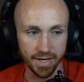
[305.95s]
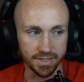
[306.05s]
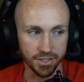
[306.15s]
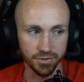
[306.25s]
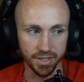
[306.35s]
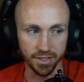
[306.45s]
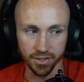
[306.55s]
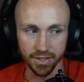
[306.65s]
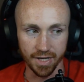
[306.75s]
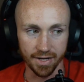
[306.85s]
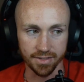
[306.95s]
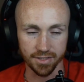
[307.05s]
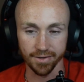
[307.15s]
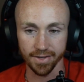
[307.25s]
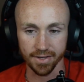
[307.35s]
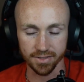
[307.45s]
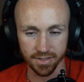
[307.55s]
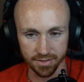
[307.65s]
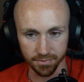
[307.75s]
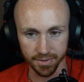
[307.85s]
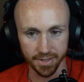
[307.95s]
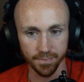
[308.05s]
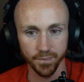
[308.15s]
until you get good at it, until you get consistent with it,